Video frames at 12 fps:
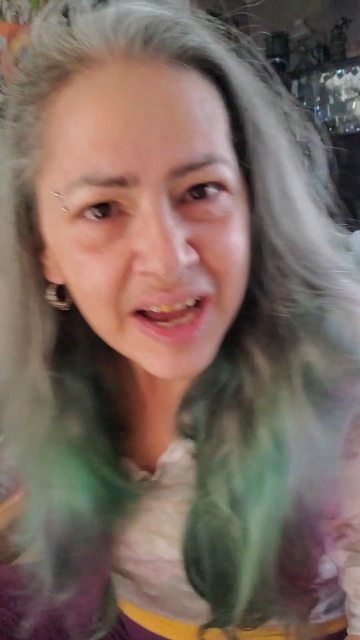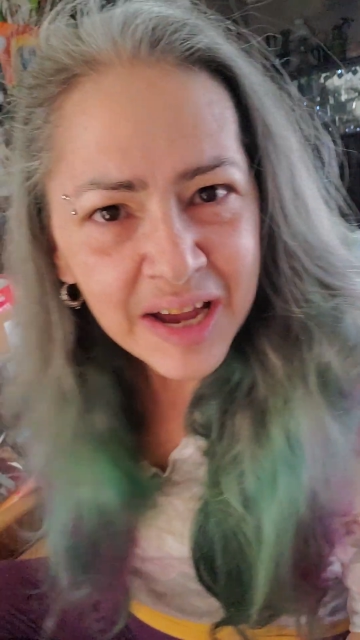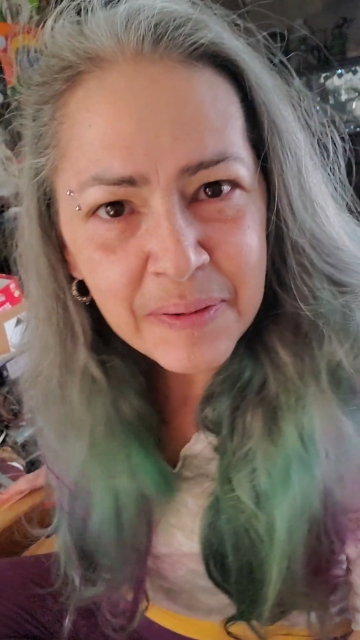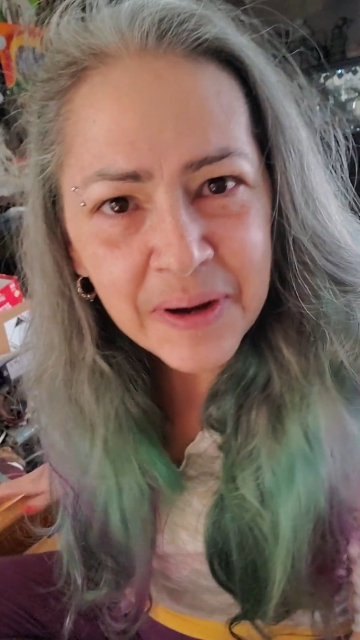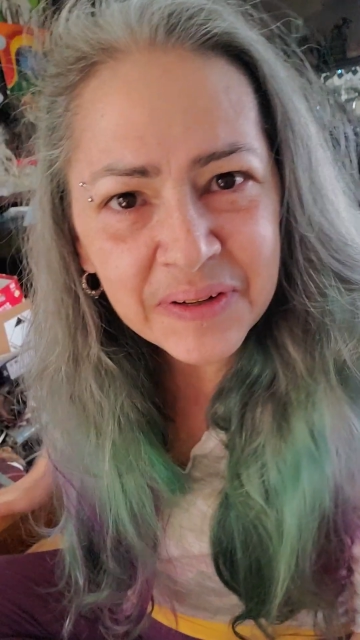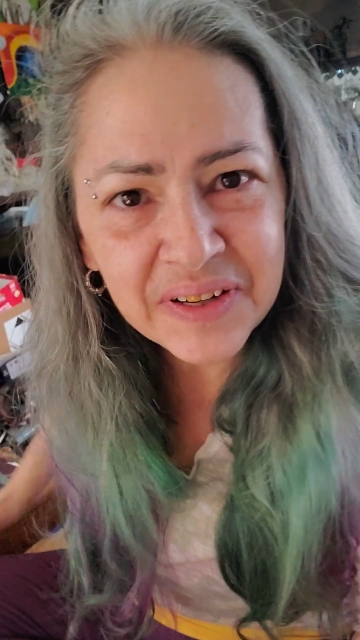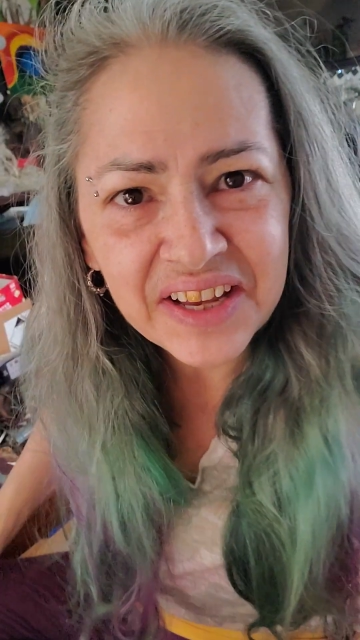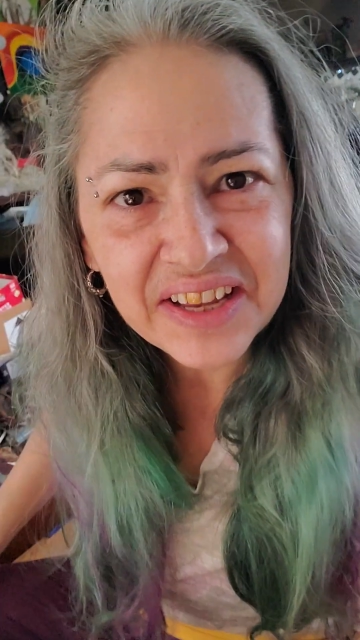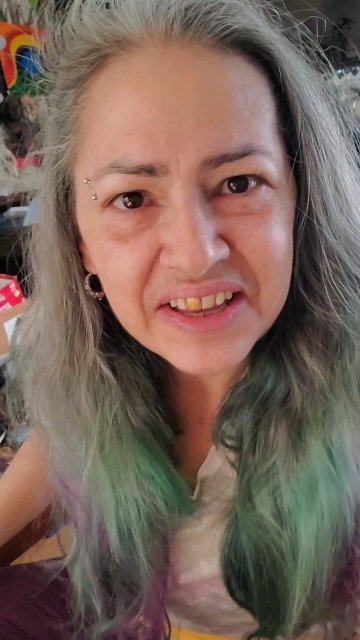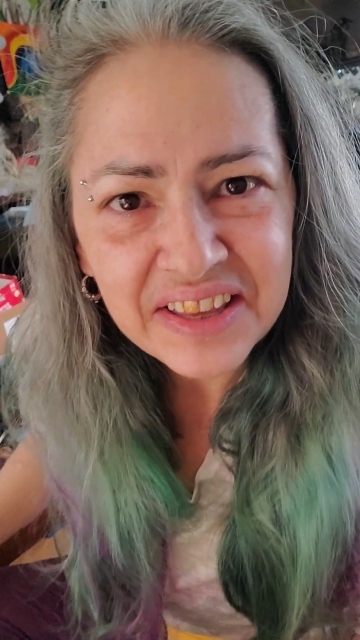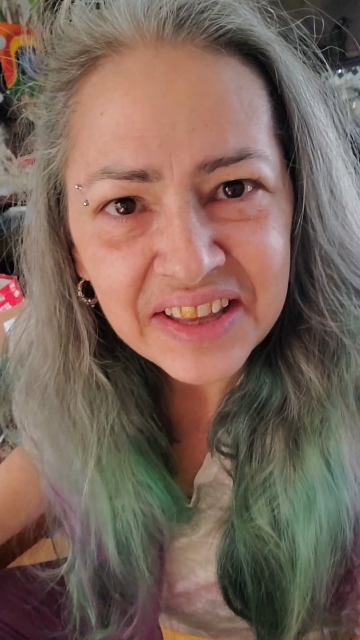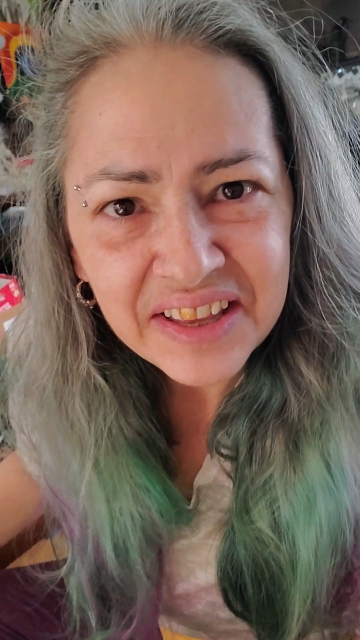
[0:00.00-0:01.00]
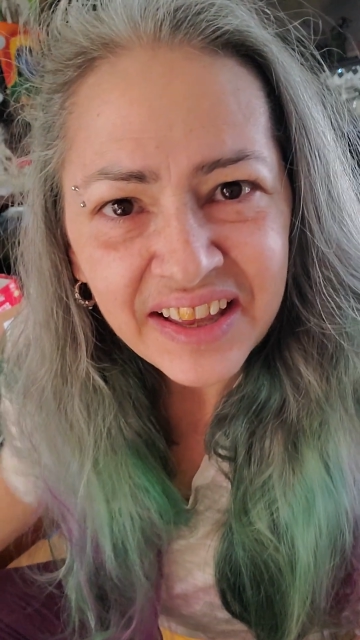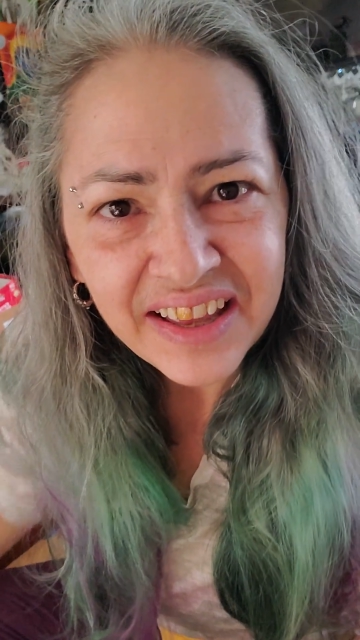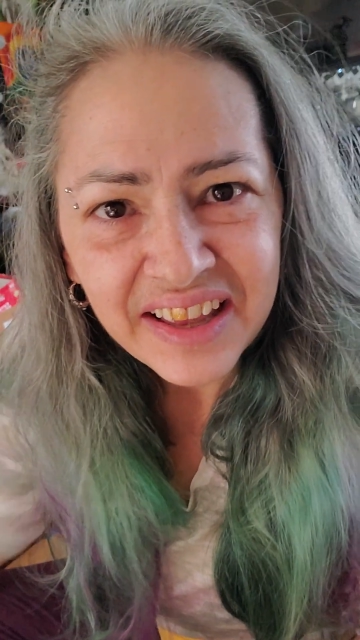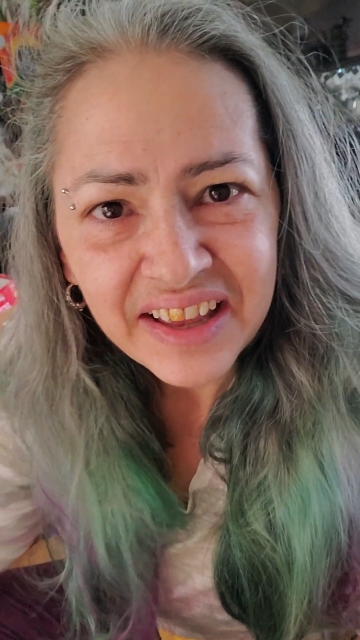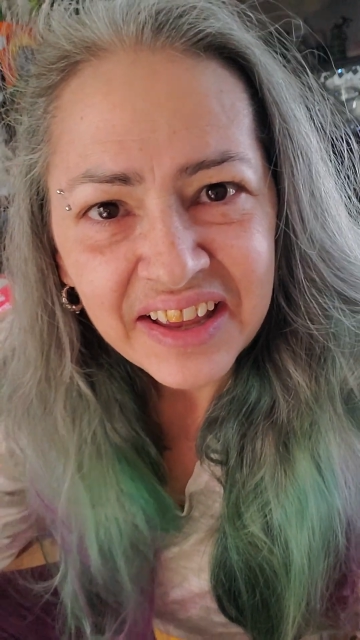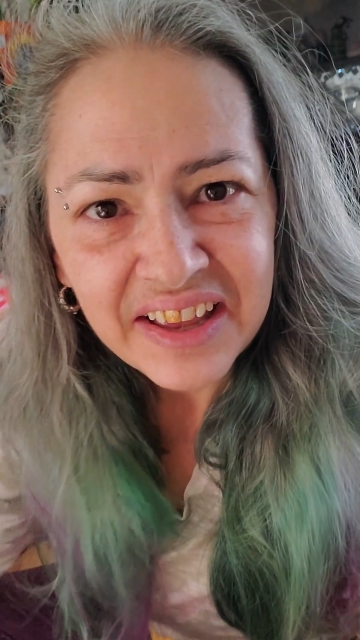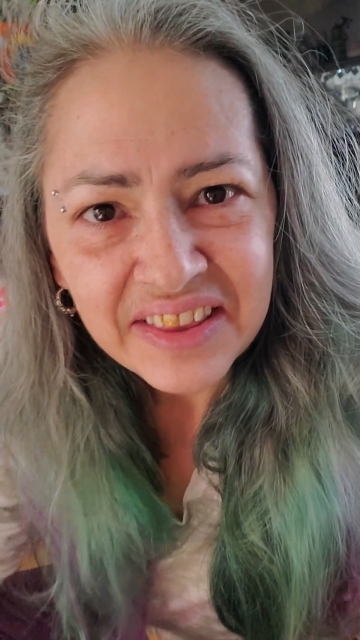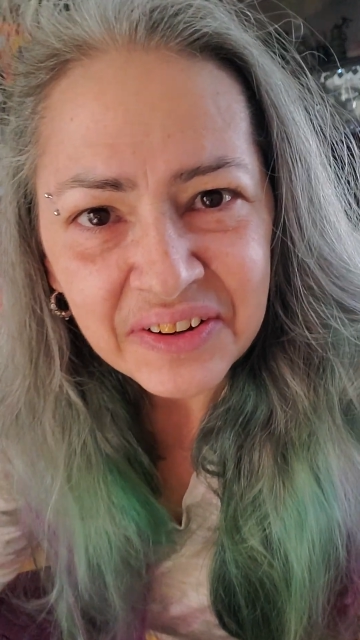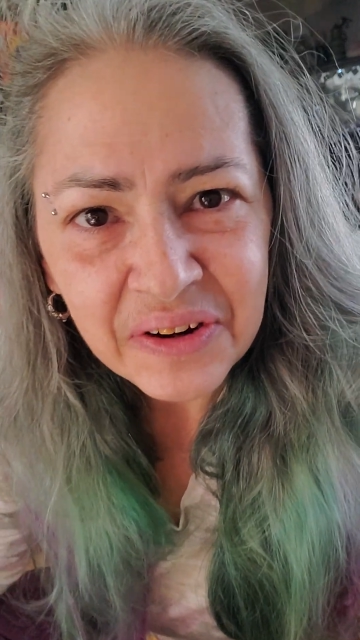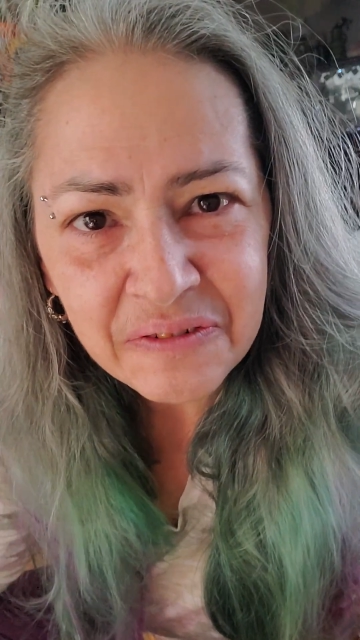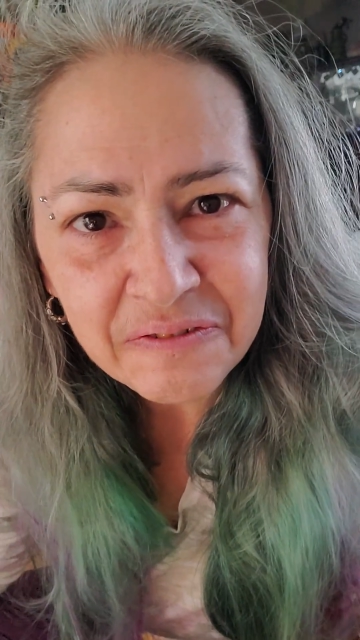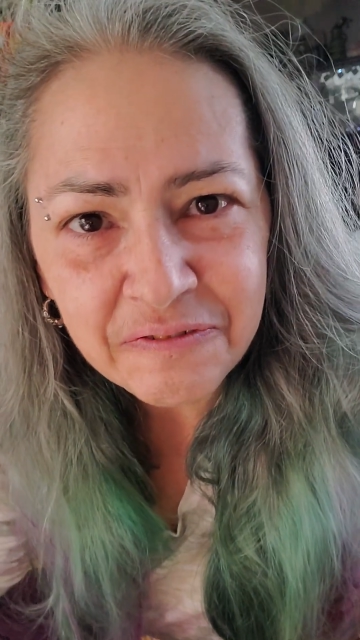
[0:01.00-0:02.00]
about their
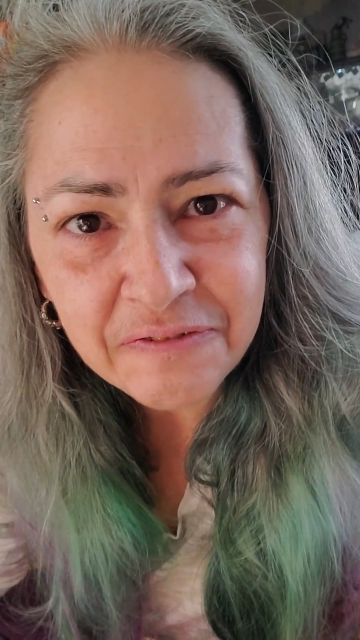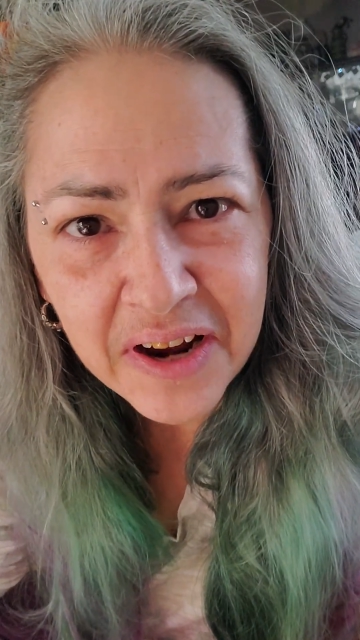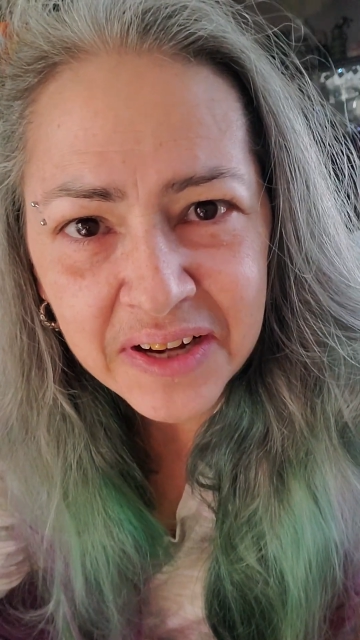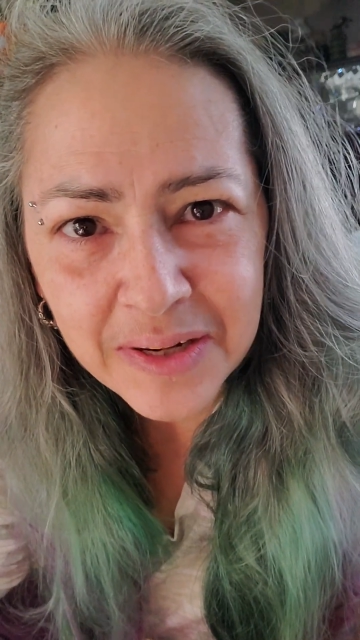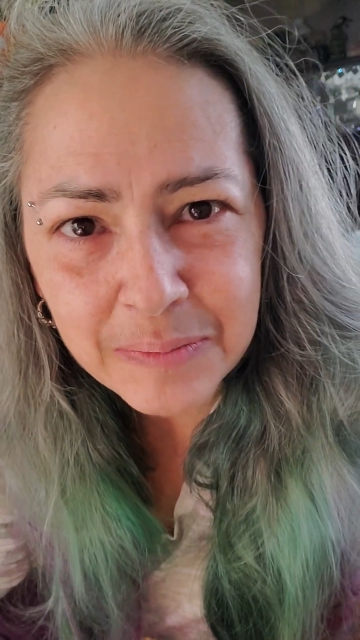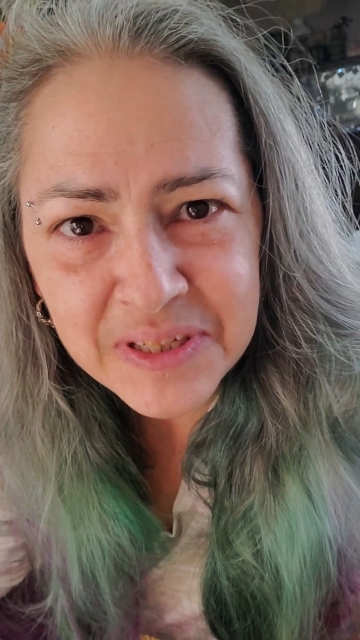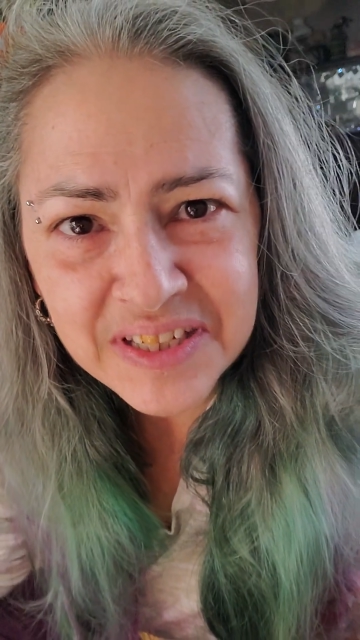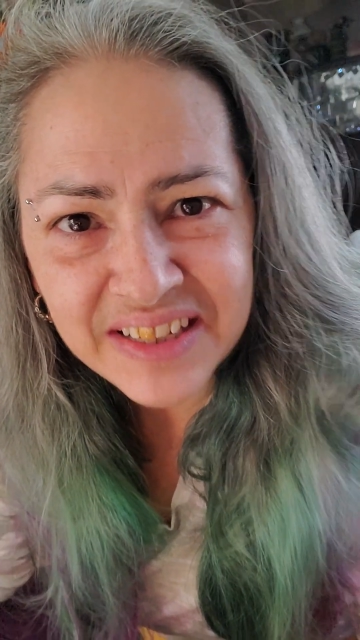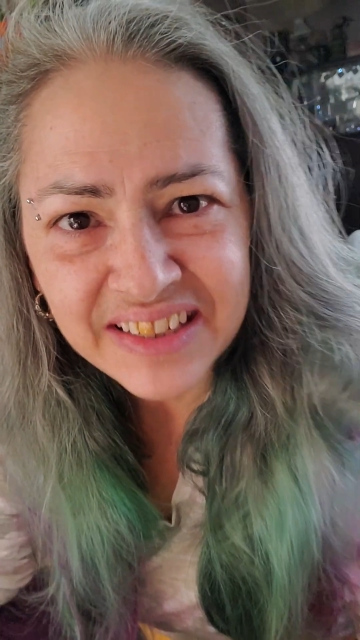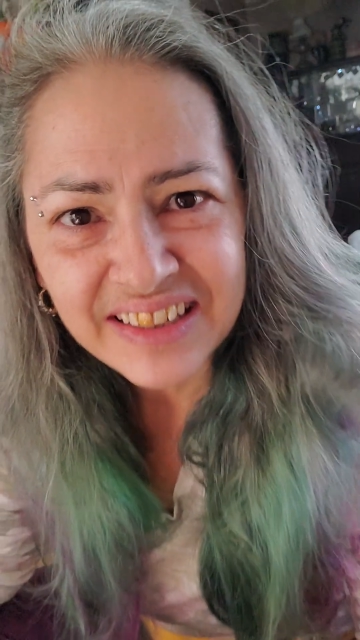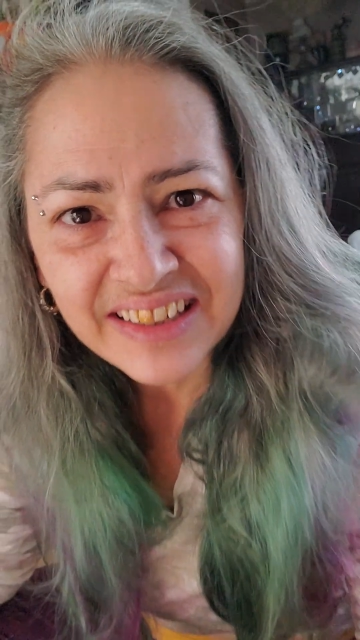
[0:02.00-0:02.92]
own fuck ups?